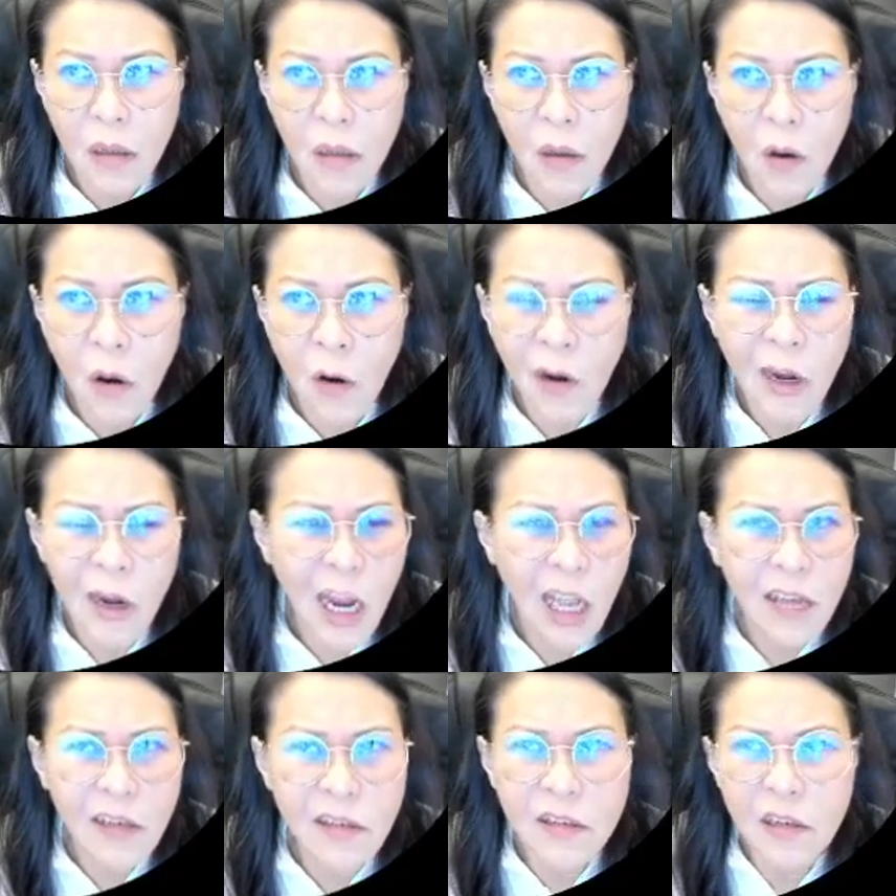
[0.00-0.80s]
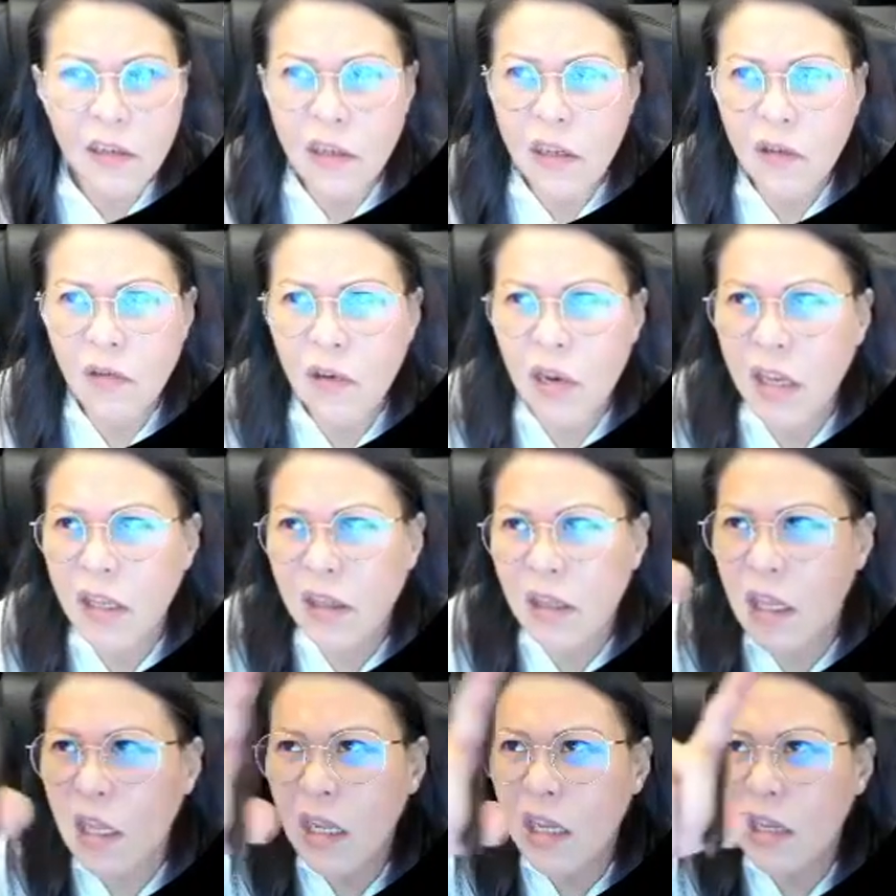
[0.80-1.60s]
Online
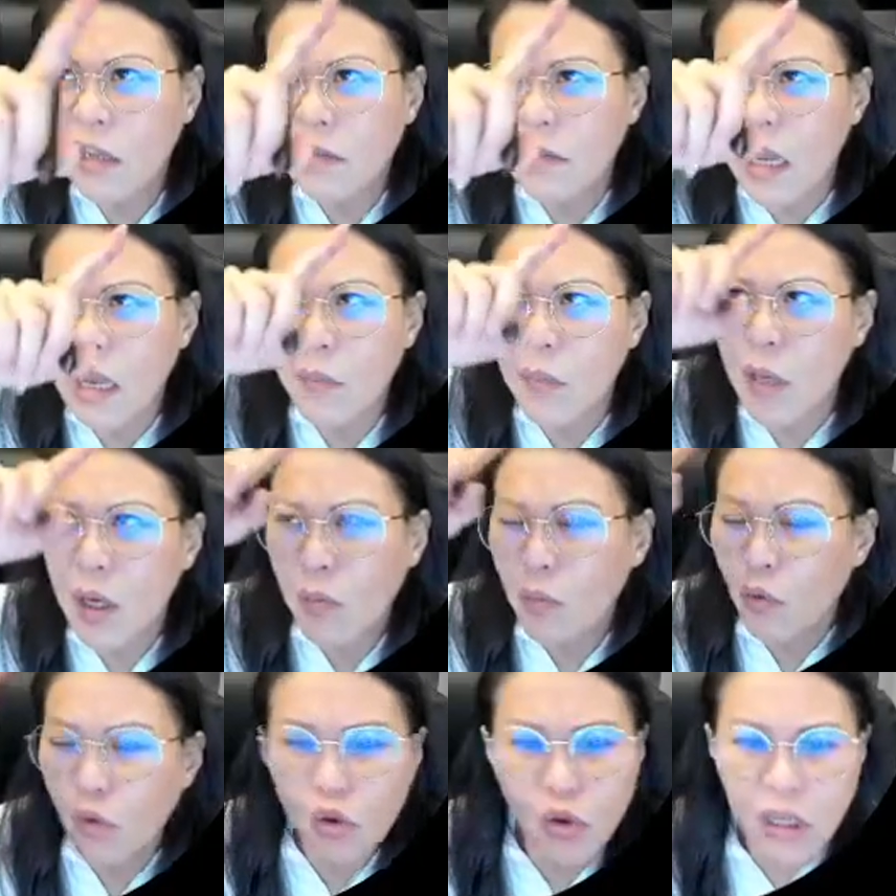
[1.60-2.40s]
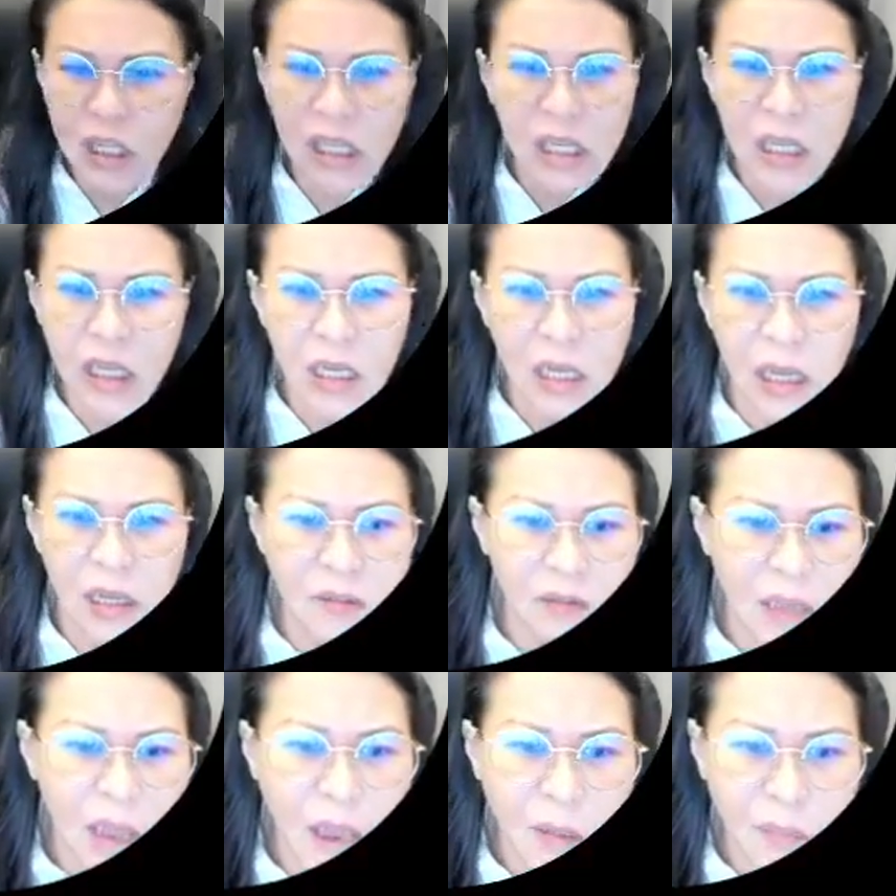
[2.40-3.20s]
circulating cyberbullying. Uh,
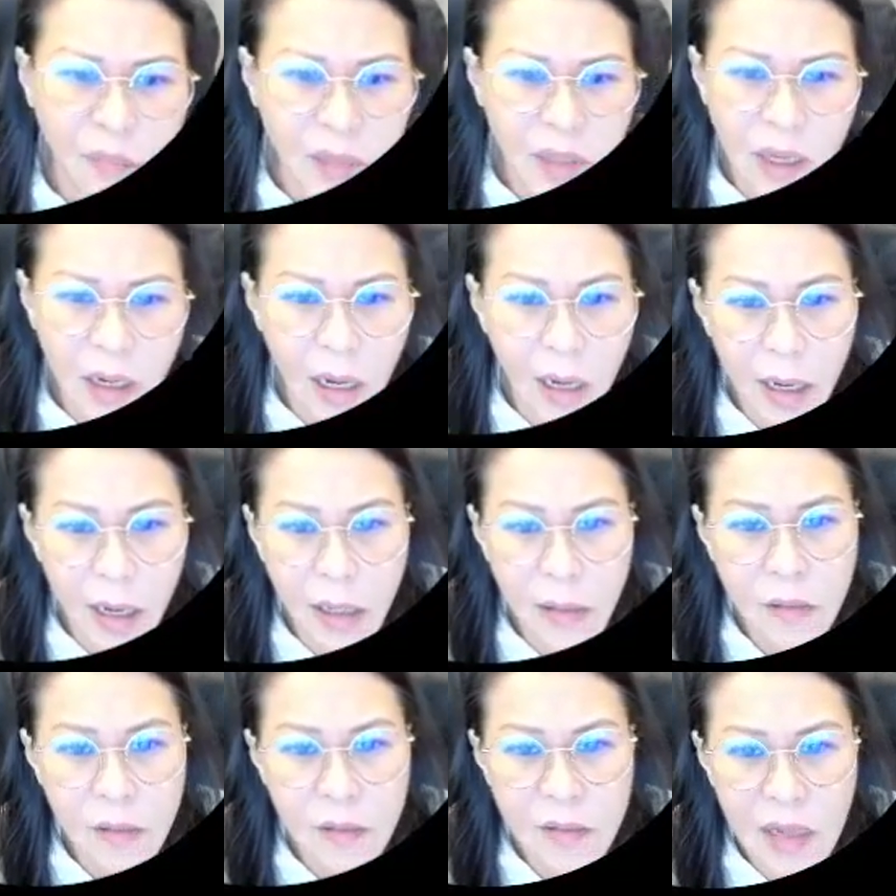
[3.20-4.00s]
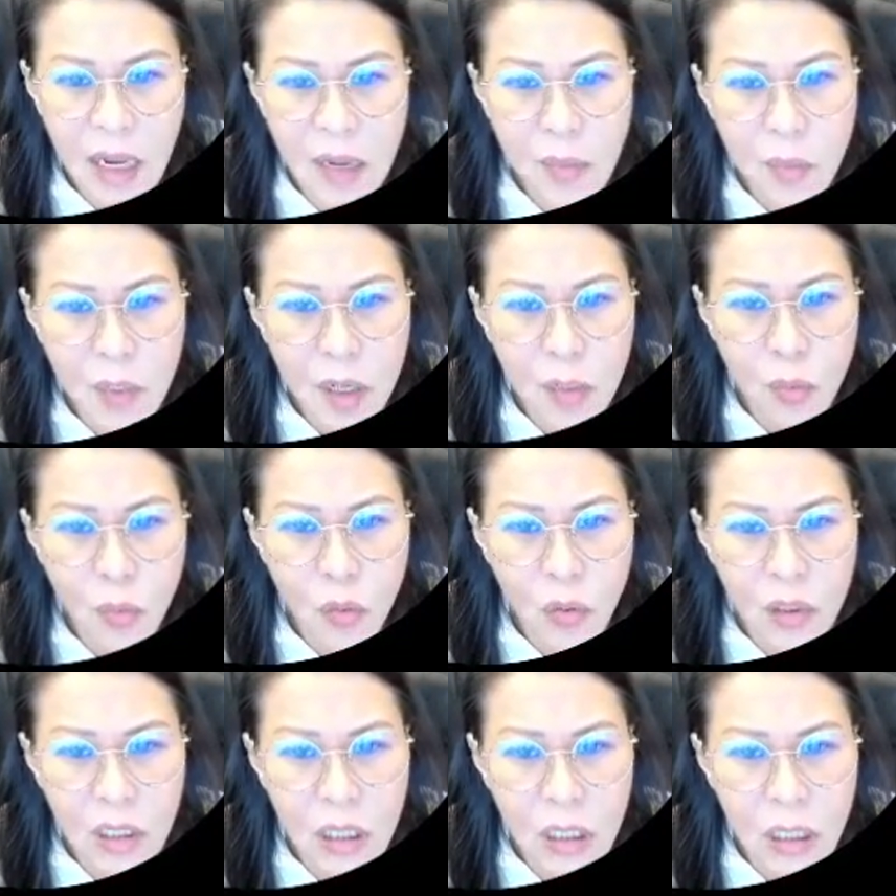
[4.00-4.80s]
something like that.
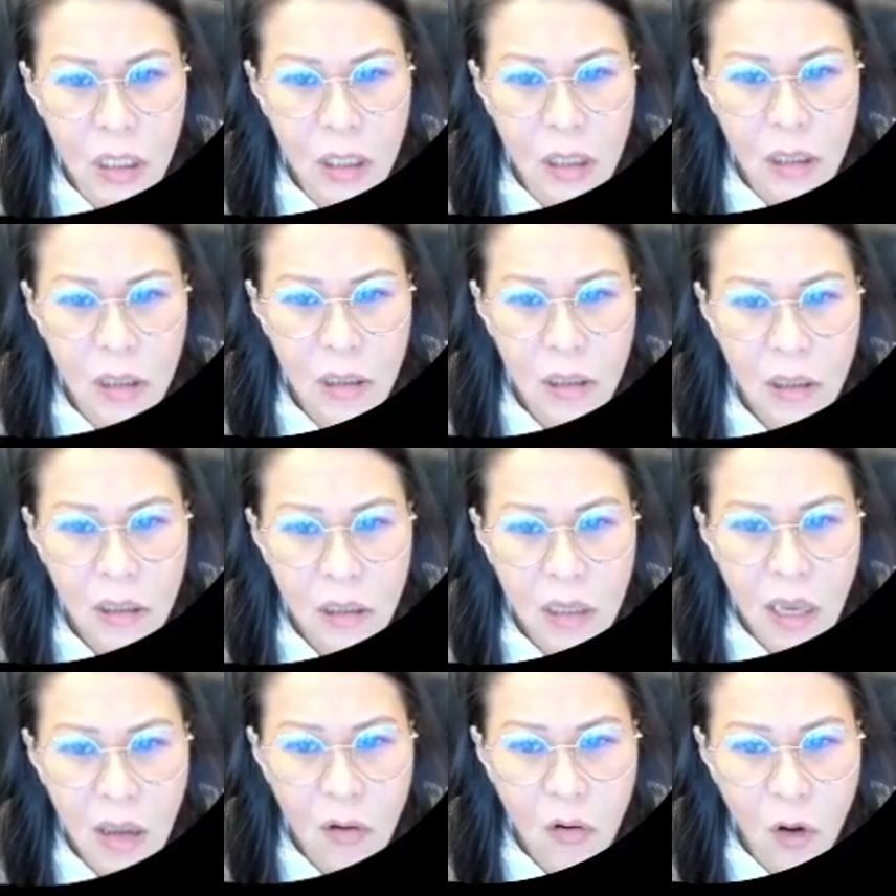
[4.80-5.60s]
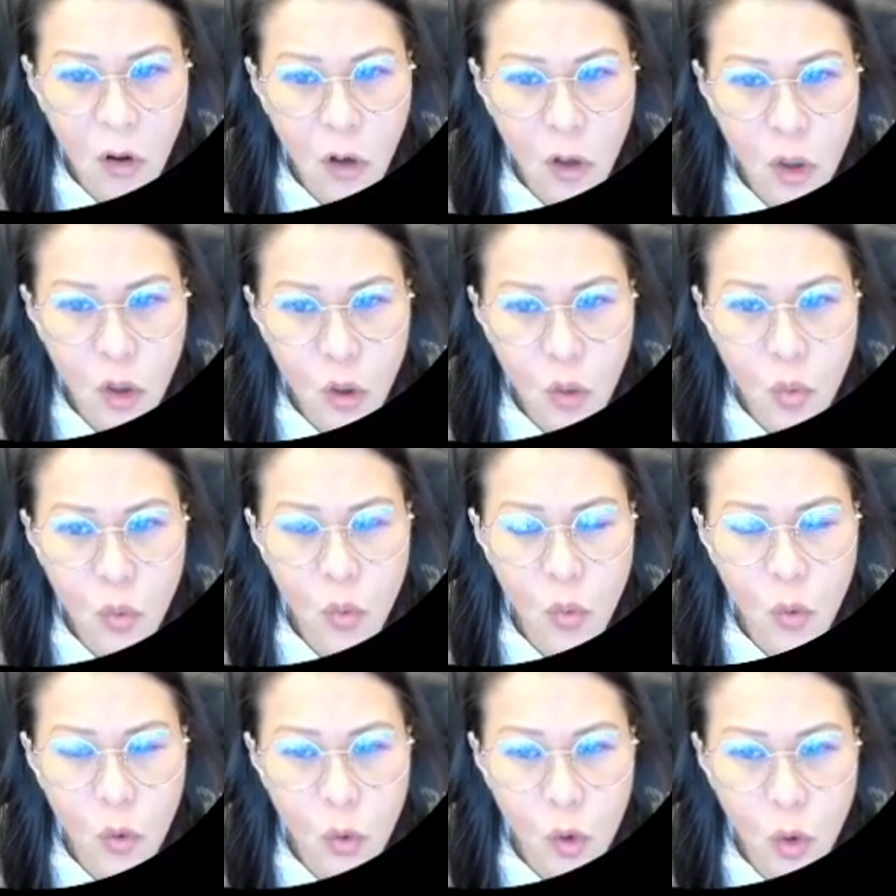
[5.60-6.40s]
Cyberbullying. Now got a
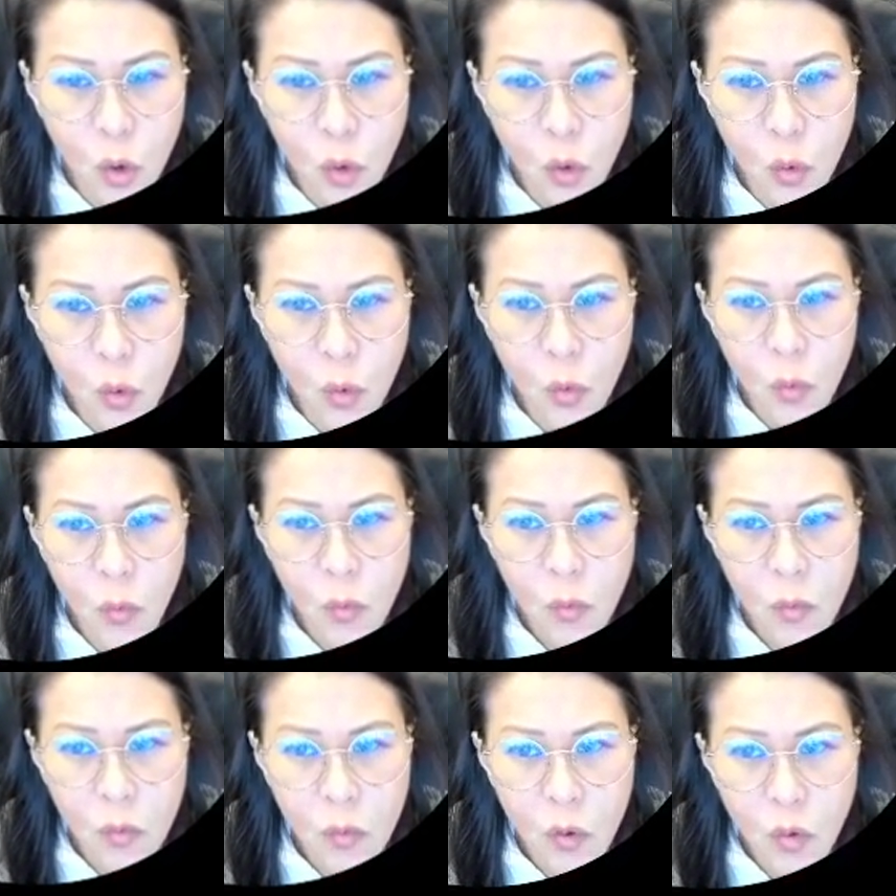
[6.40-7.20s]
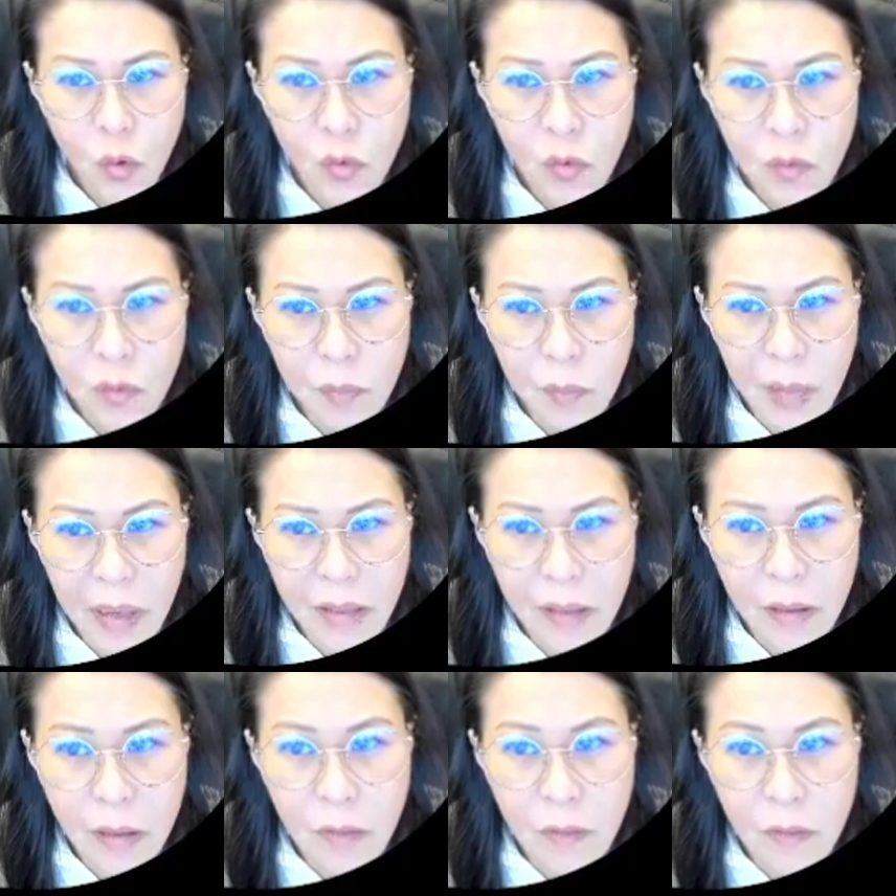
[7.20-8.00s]
new new new
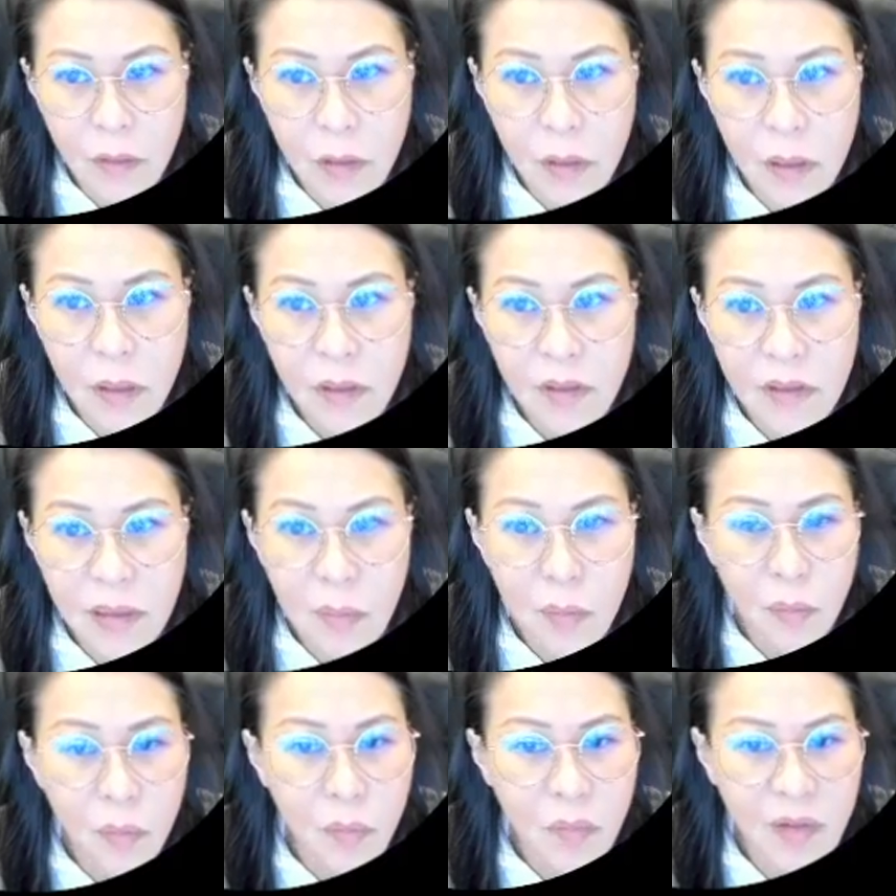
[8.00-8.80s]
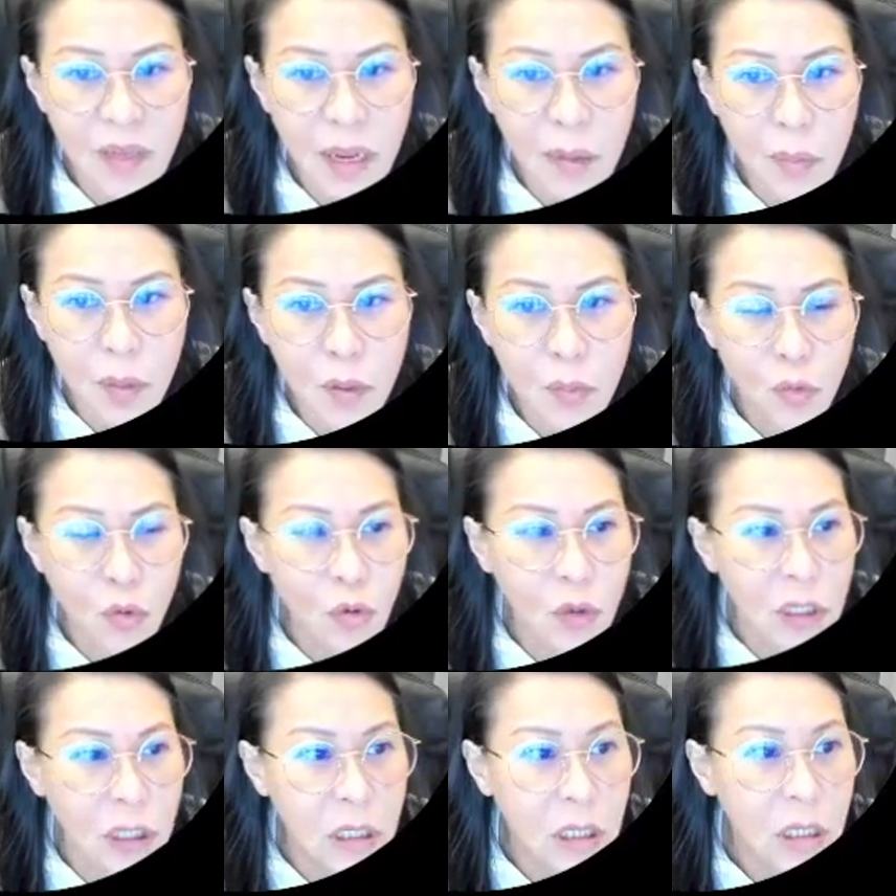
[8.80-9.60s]
pattern really. Some
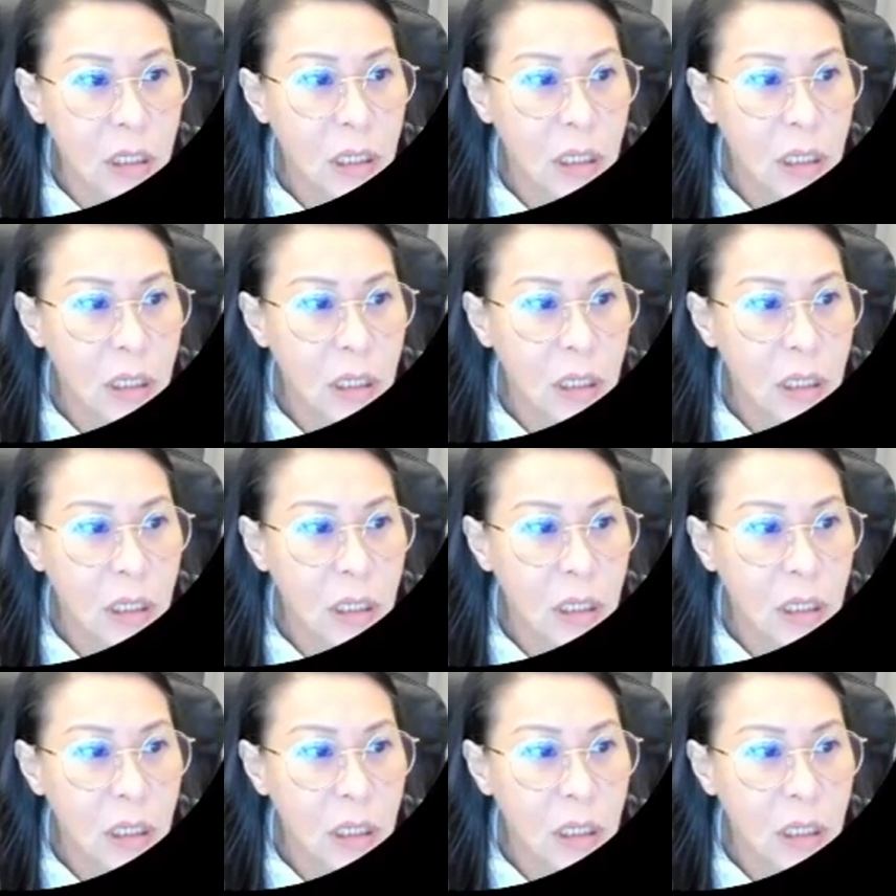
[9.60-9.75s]
cyberbully.